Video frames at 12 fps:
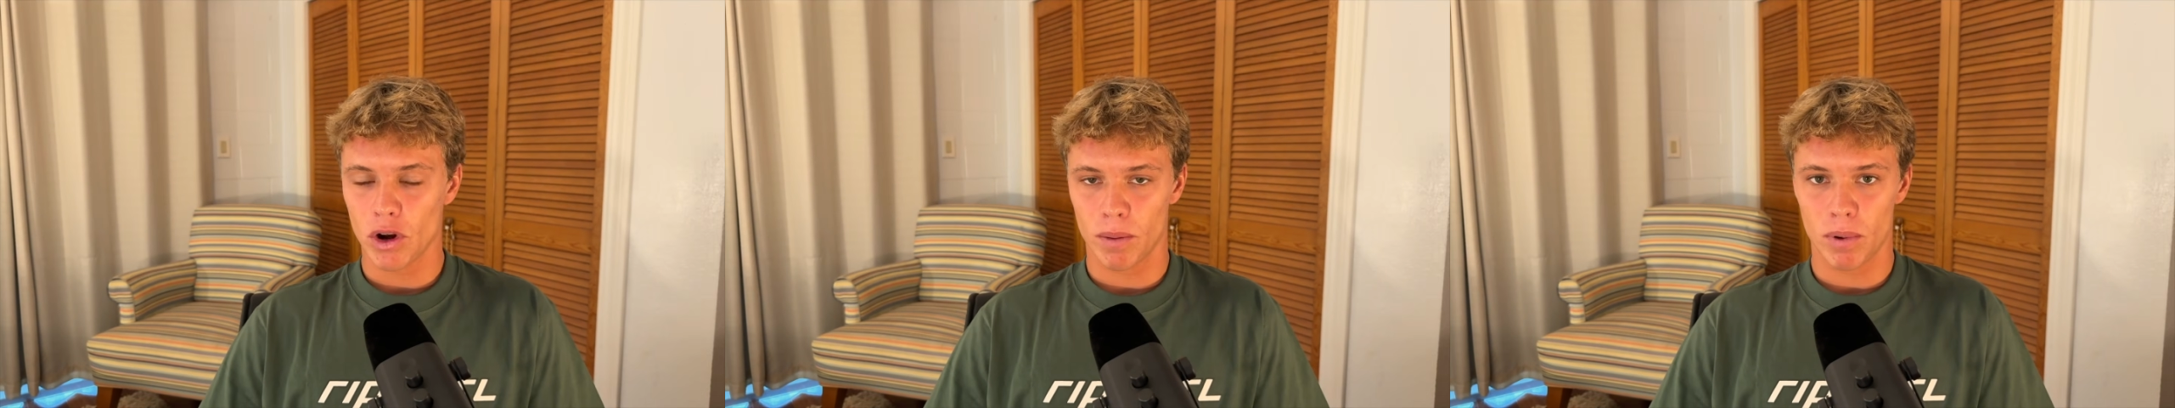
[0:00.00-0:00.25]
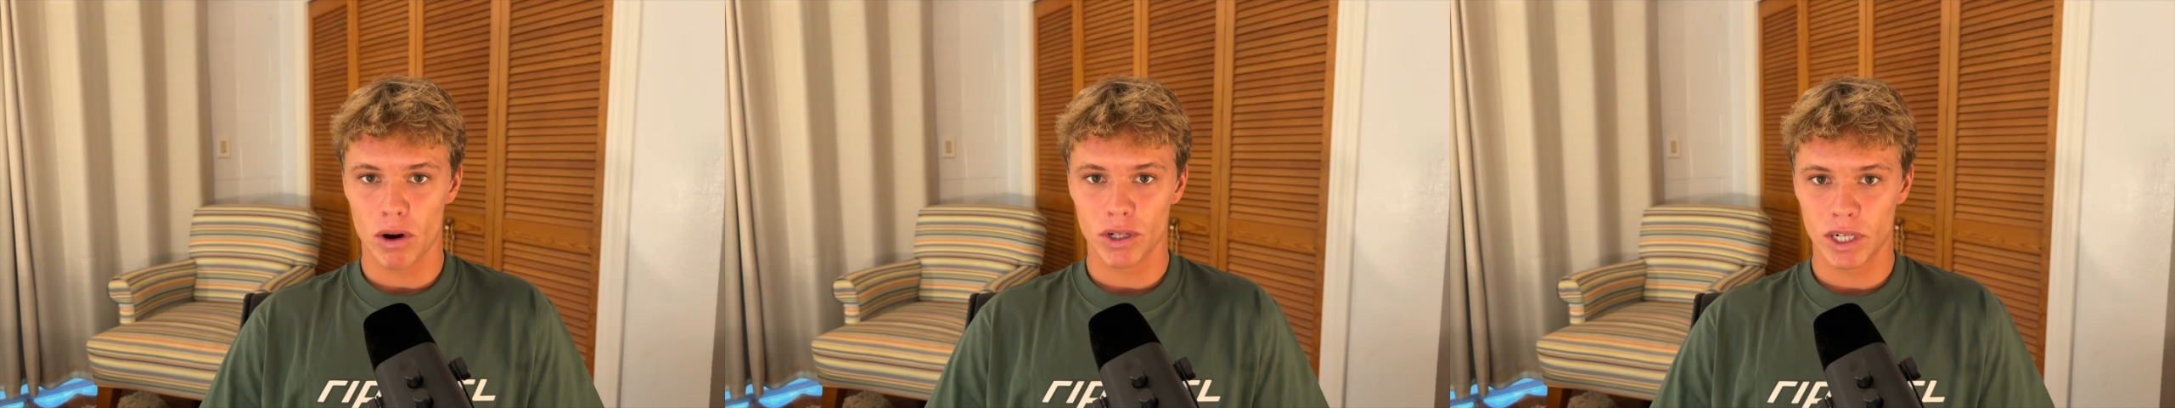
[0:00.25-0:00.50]
you're
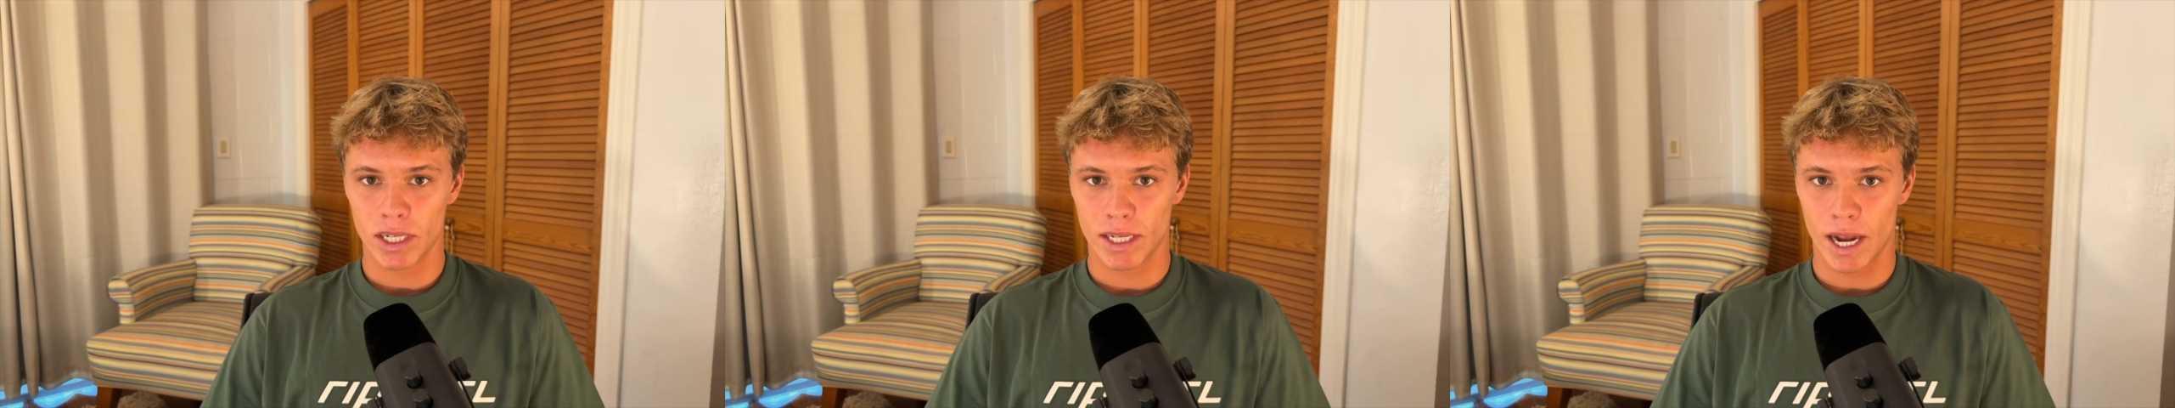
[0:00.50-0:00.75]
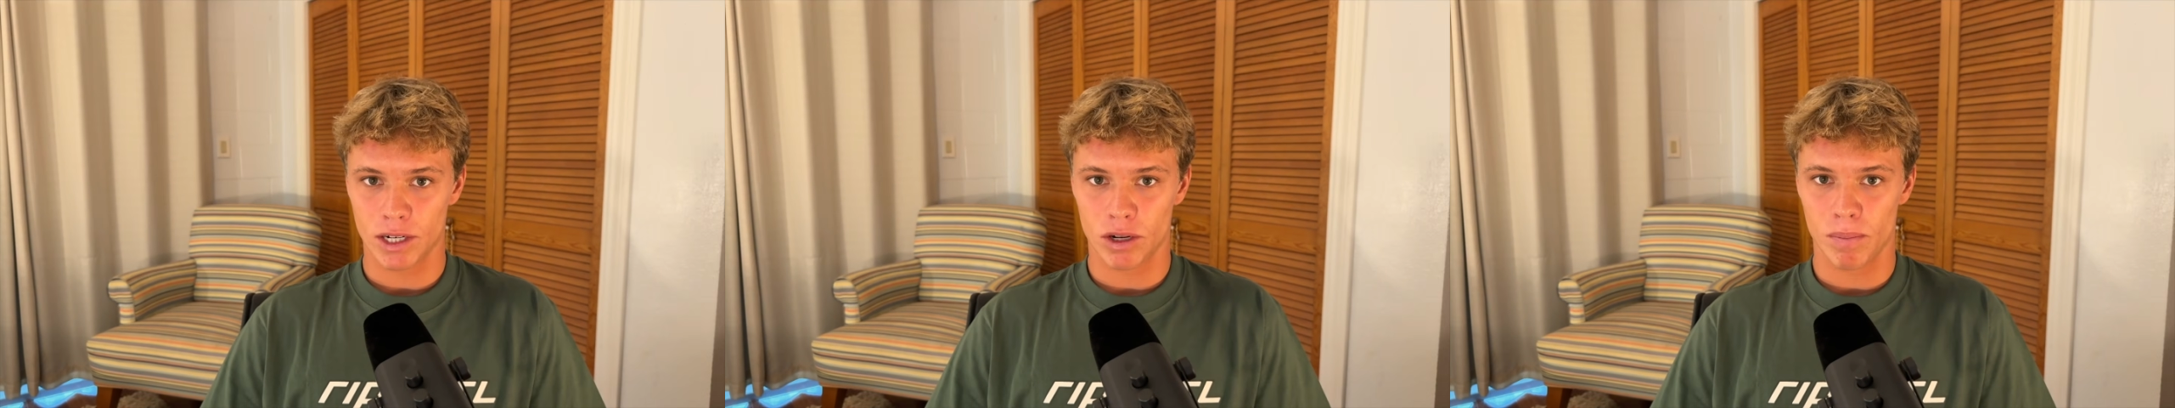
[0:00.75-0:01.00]
approaching a
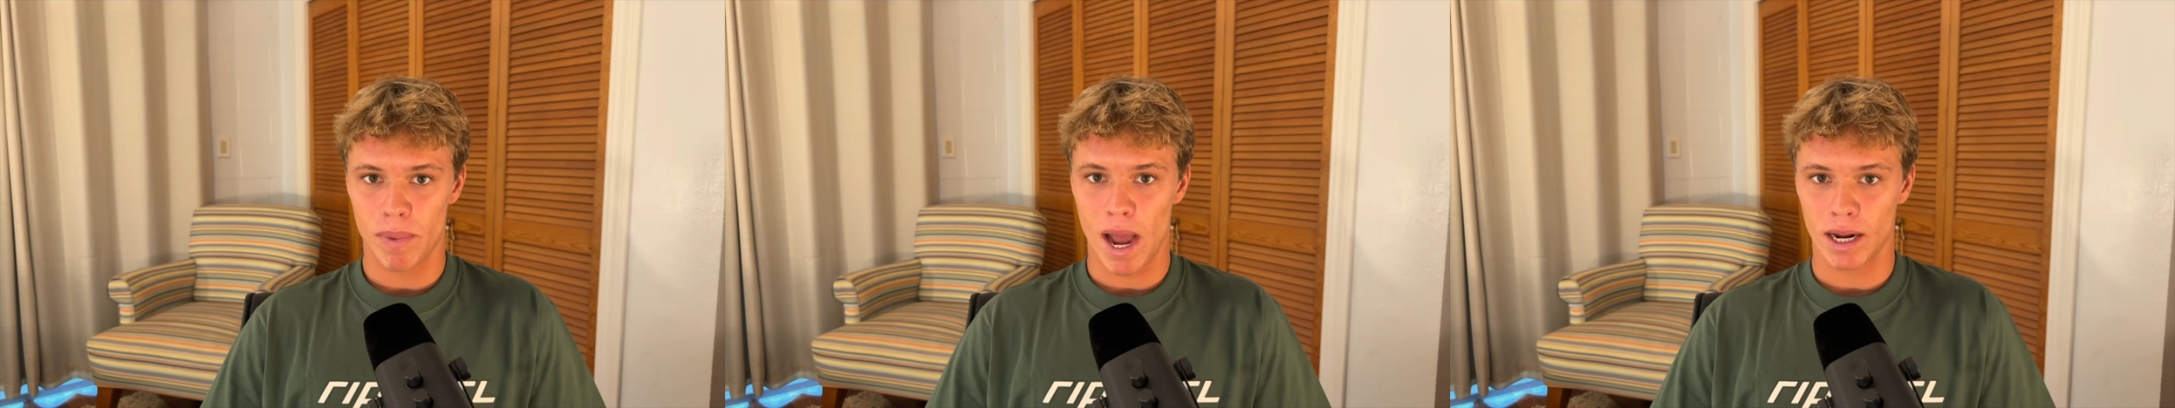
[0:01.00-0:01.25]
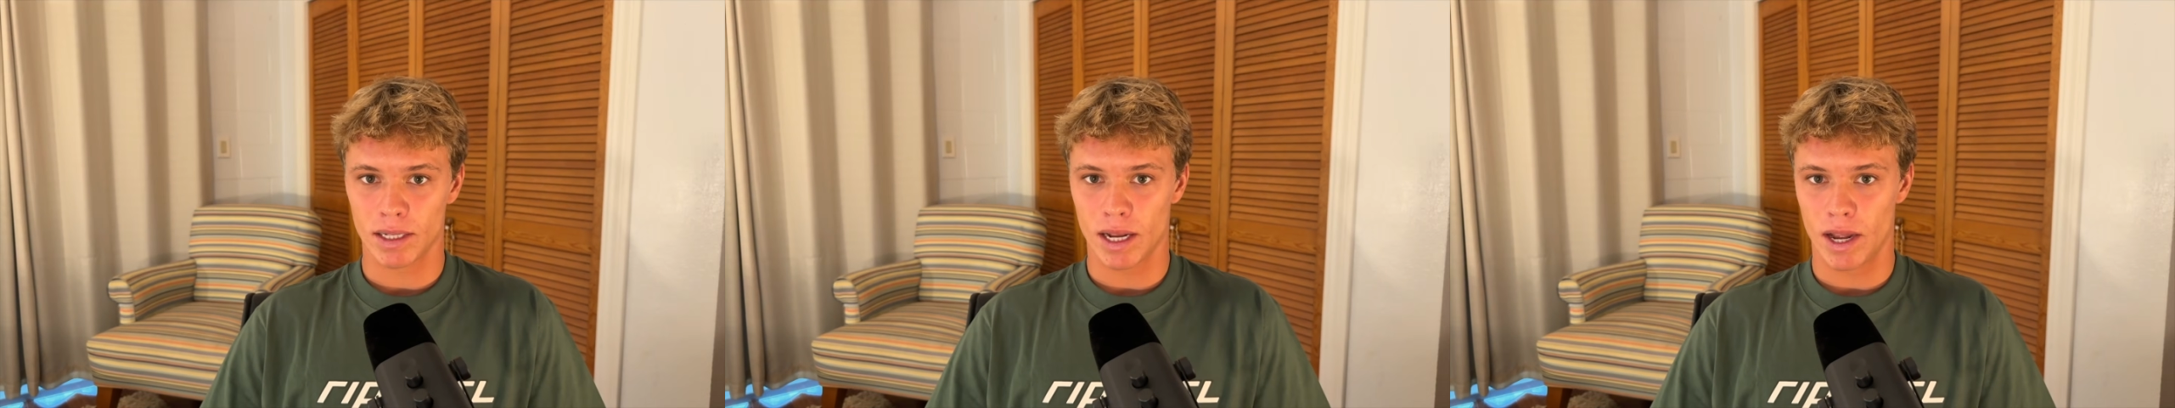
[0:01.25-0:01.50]
section
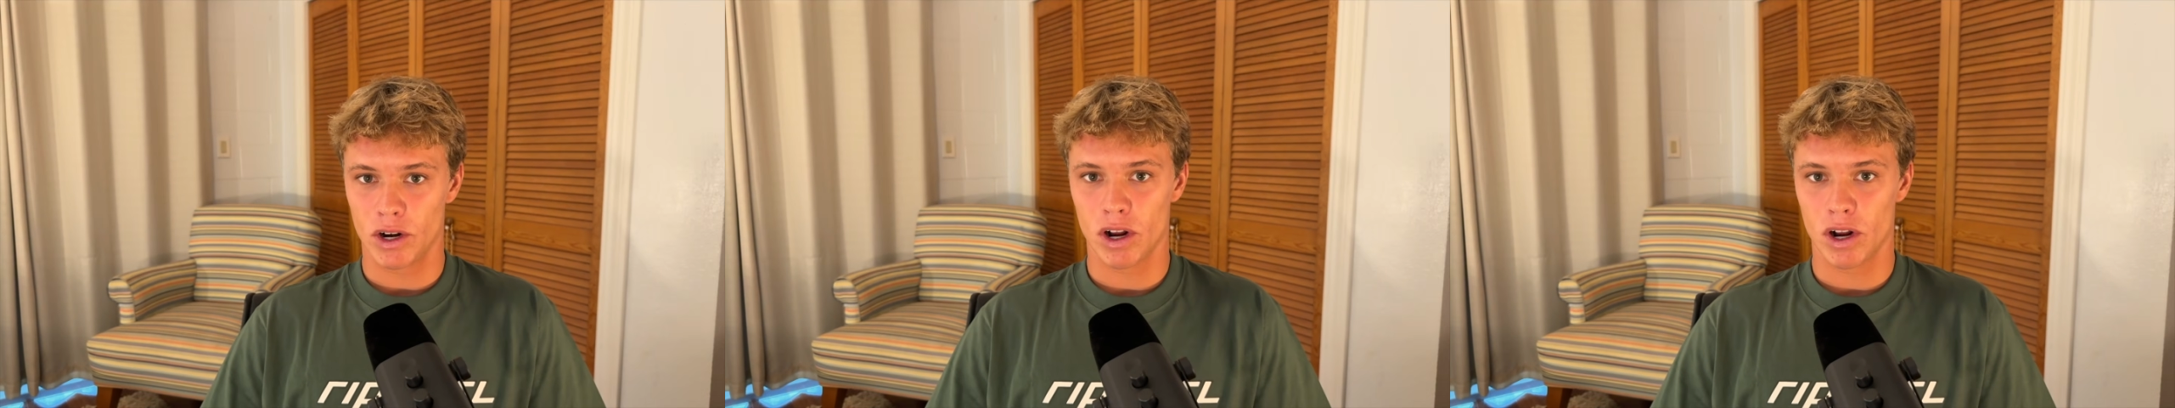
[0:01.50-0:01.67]
backside,